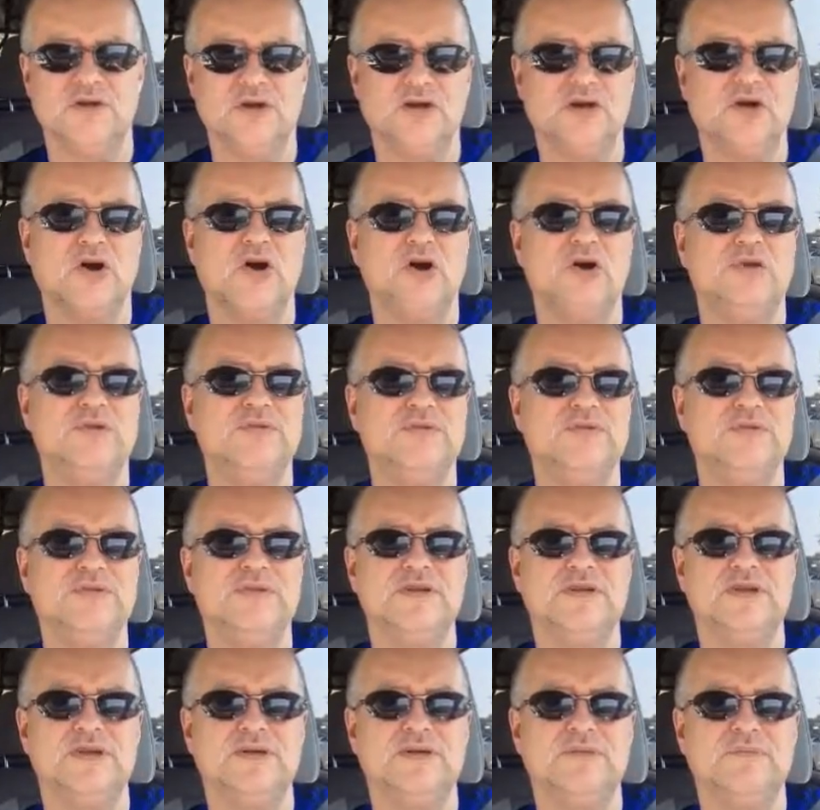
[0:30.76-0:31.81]
called
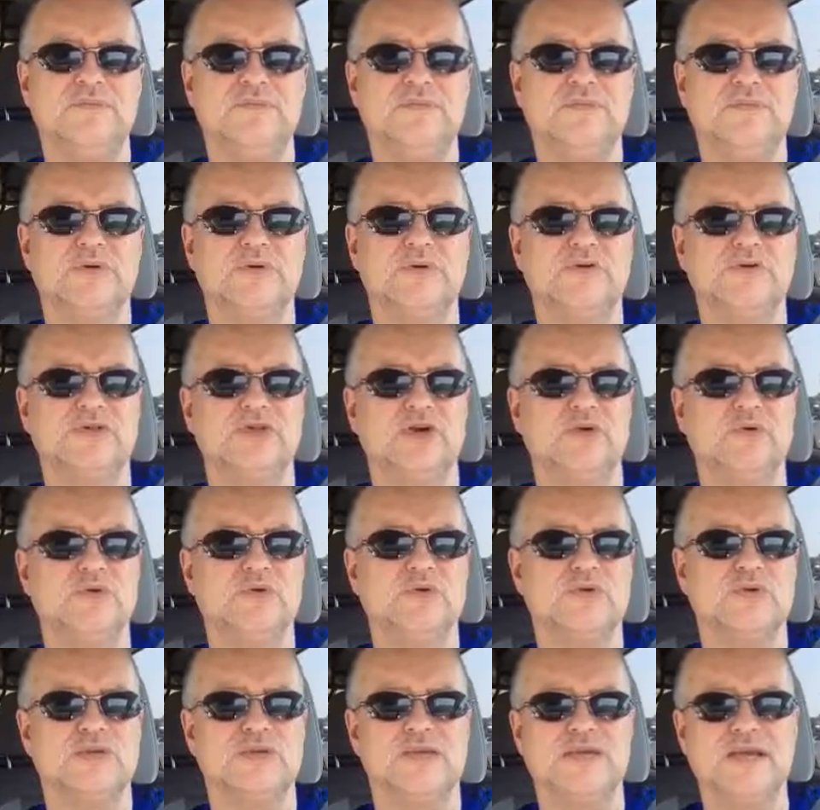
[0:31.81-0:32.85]
Pearl's
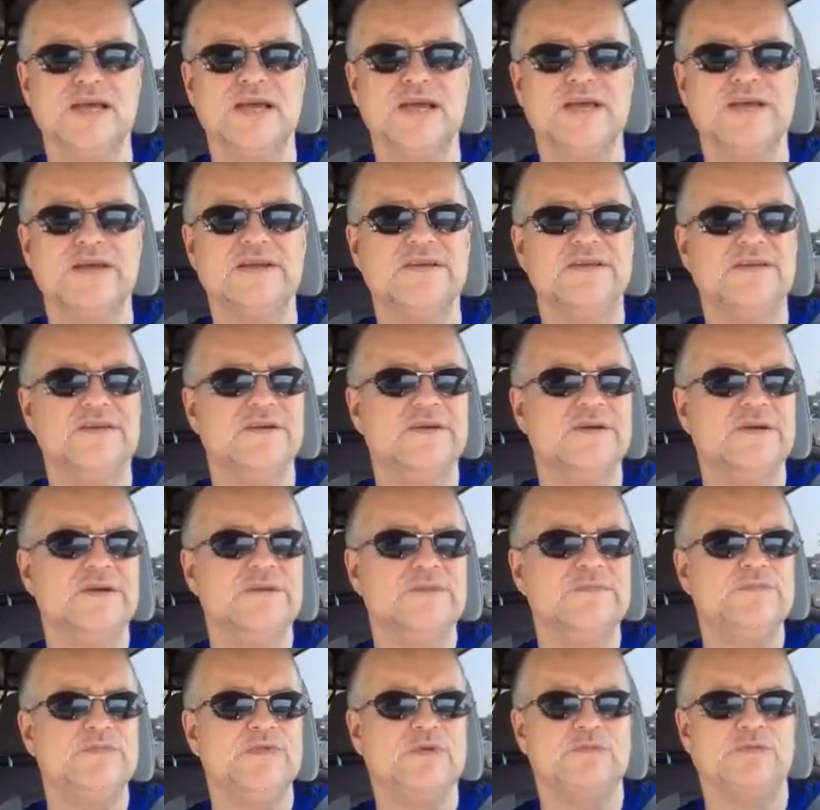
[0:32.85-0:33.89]
owner today
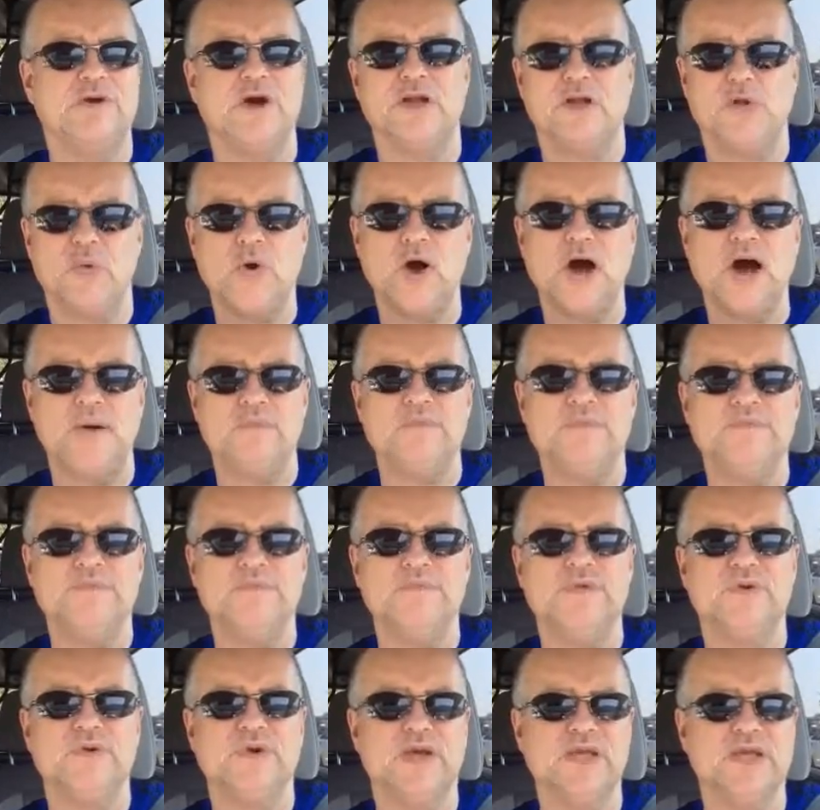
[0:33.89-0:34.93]
to follow up.
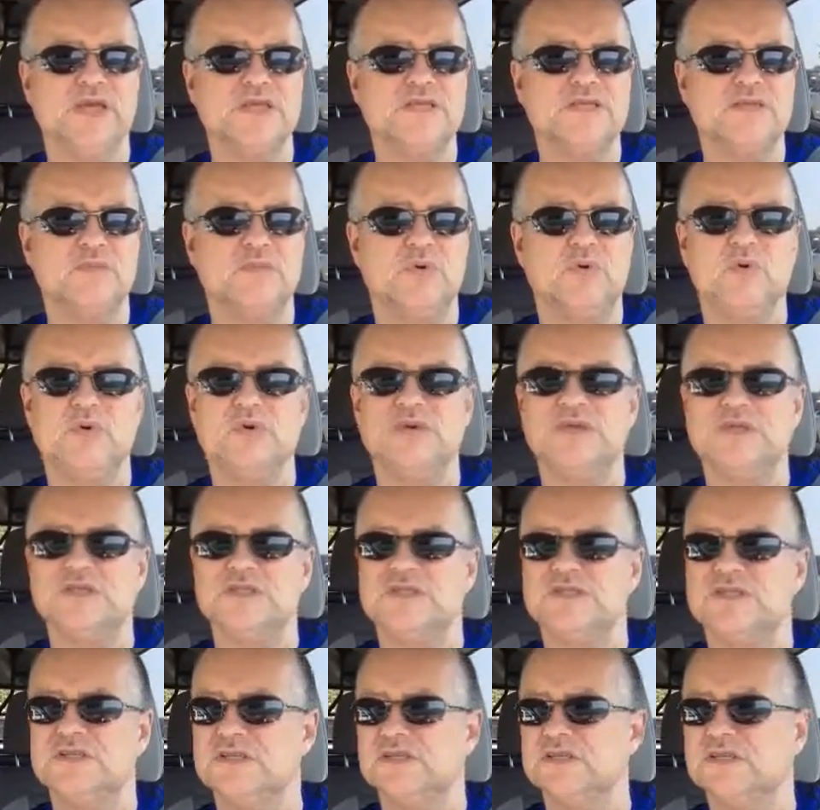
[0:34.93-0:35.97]
Okay, that's important,
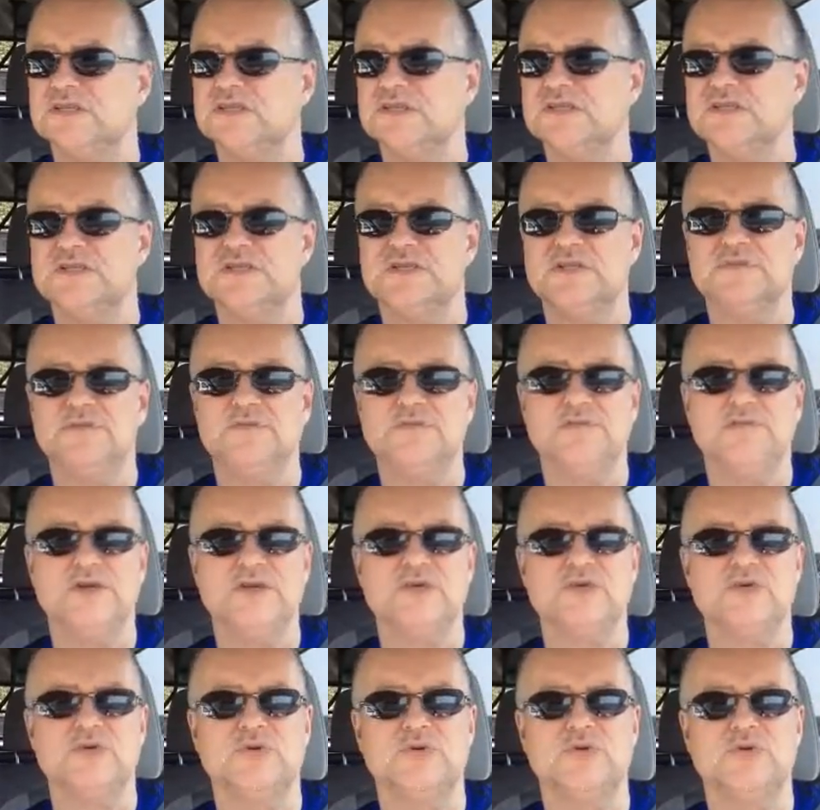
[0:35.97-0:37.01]
is to make
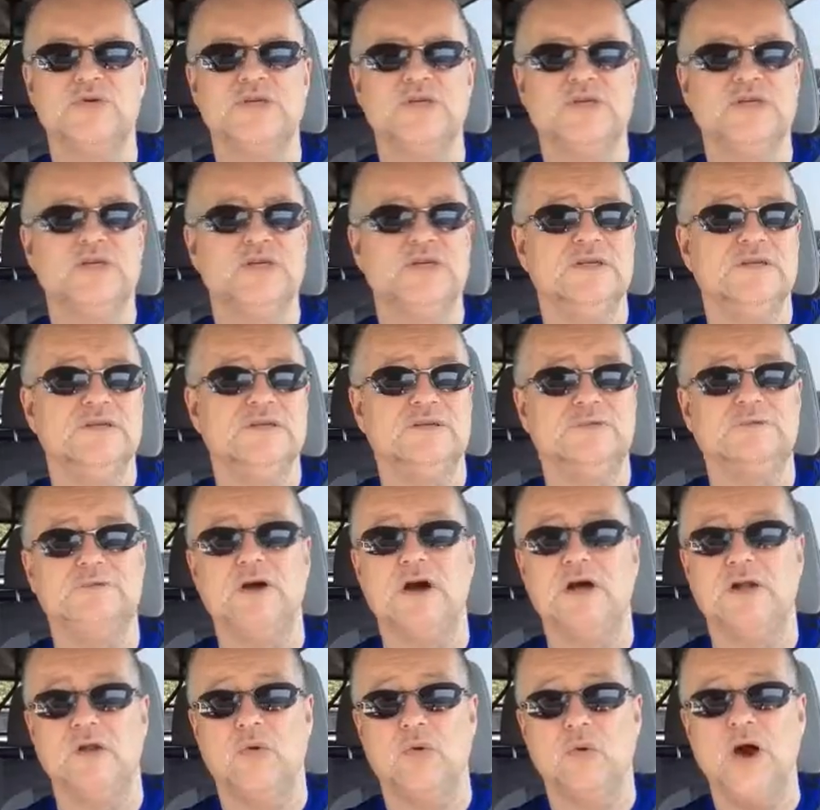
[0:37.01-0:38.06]
sure to
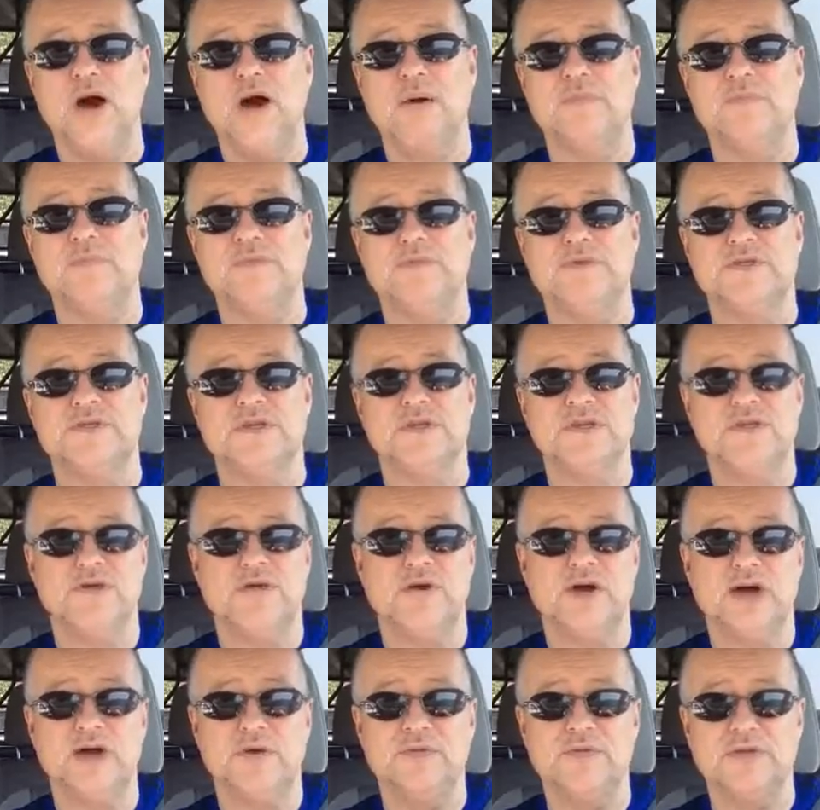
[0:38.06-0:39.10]
follow up, see
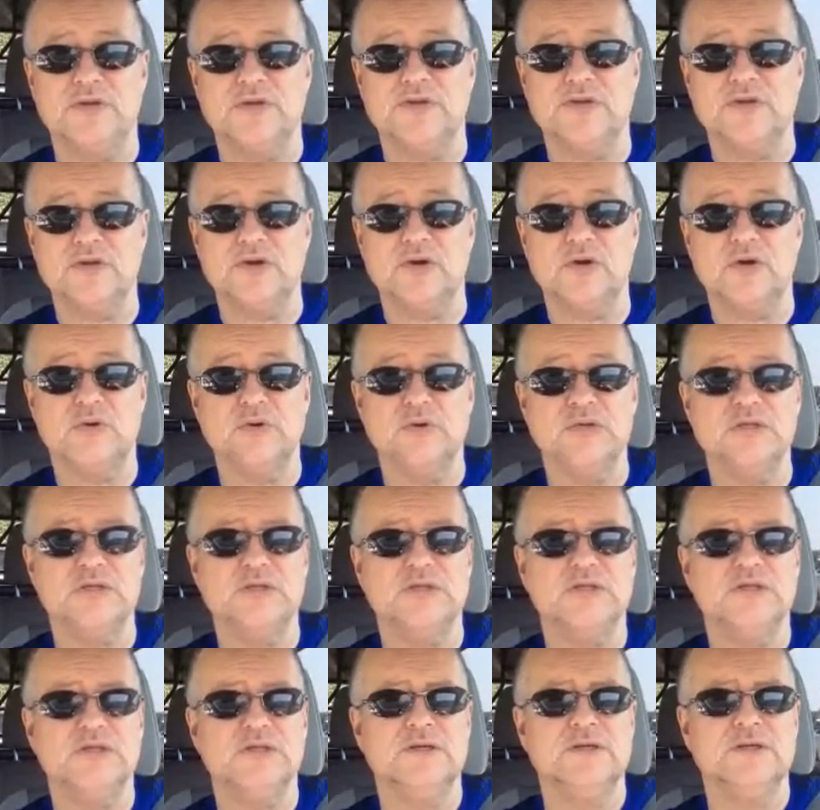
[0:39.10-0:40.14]
how things are going.
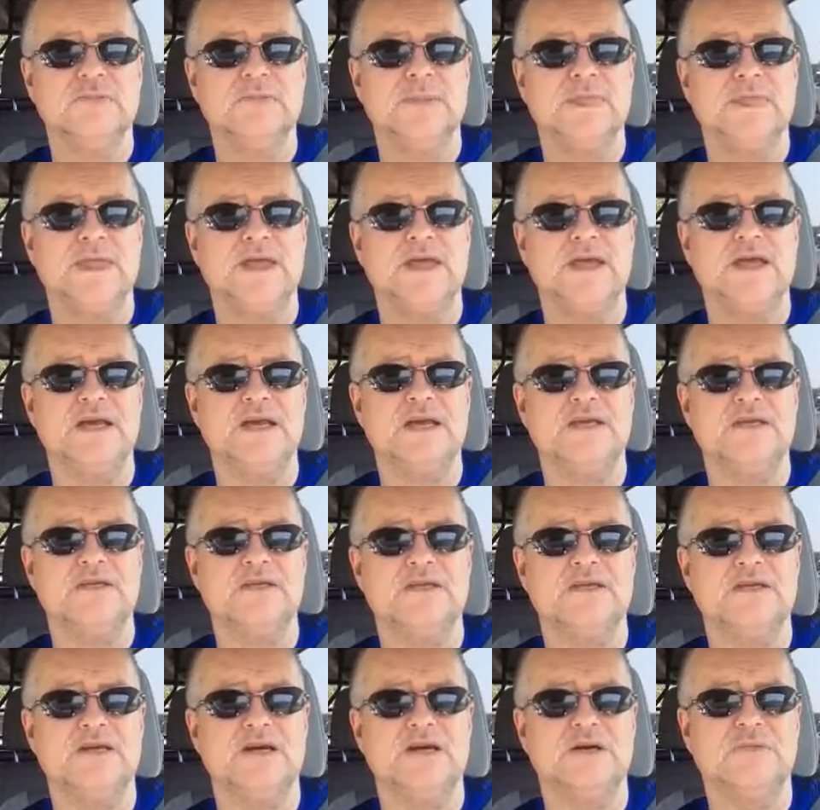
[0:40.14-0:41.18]

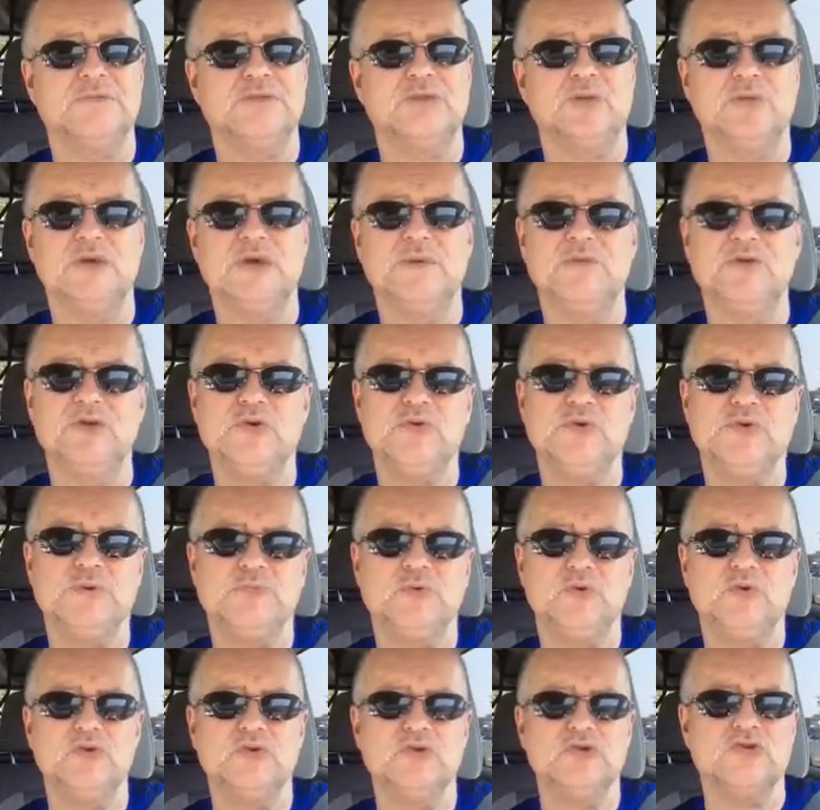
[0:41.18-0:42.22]
And so when I'm doing the
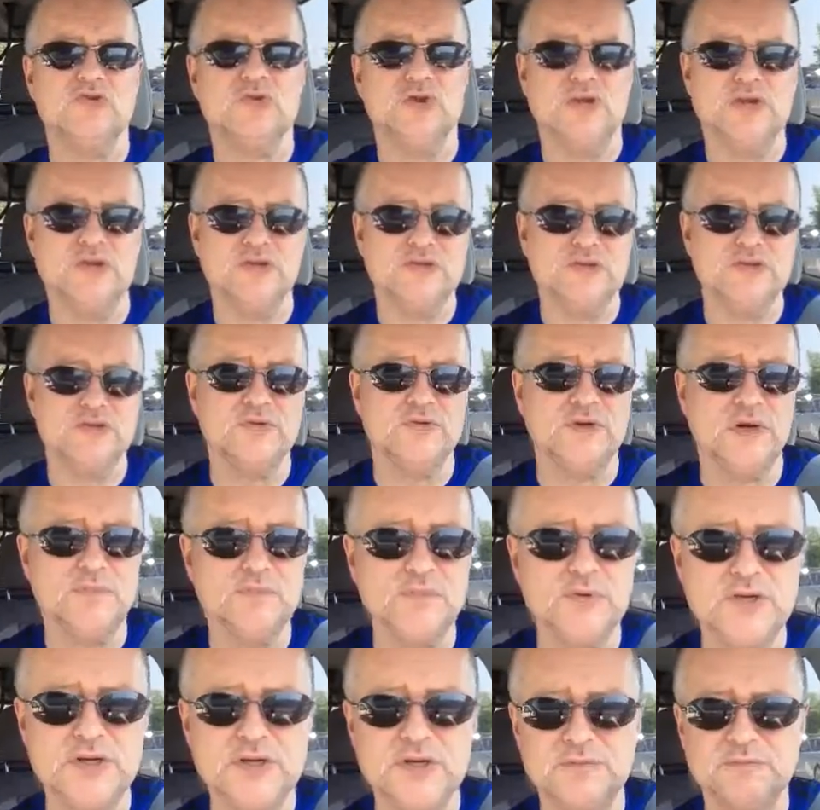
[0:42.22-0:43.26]
board and train too, I'm
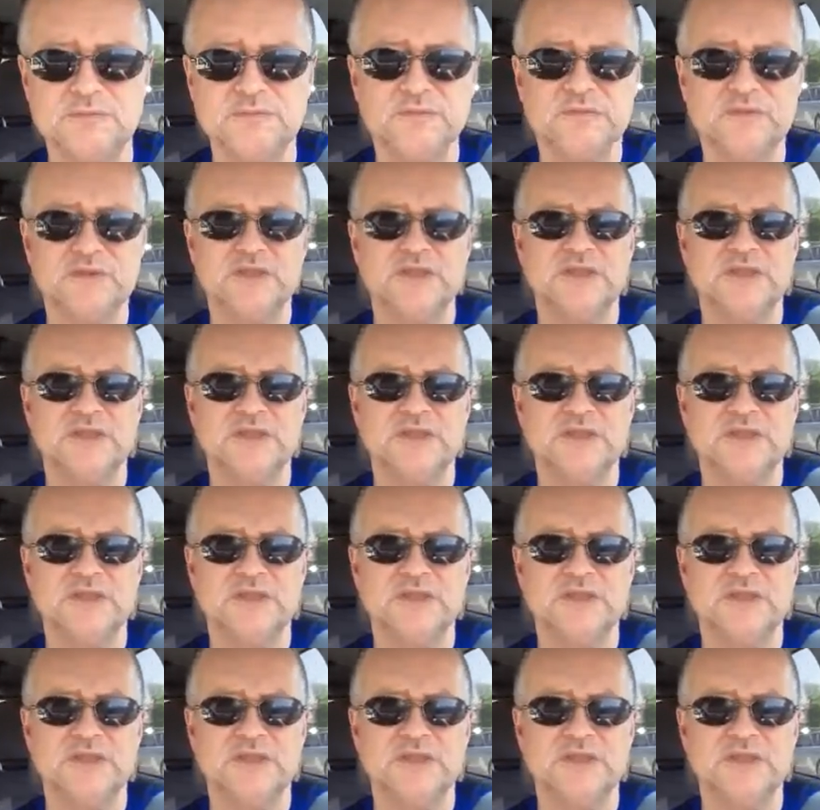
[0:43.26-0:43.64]
putting,